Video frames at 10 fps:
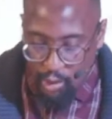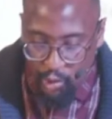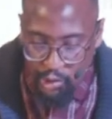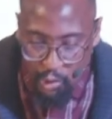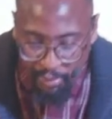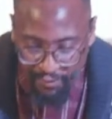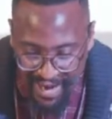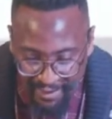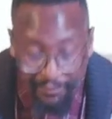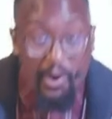will you
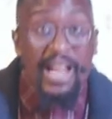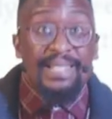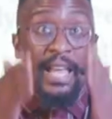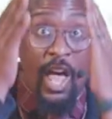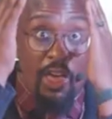provide for us?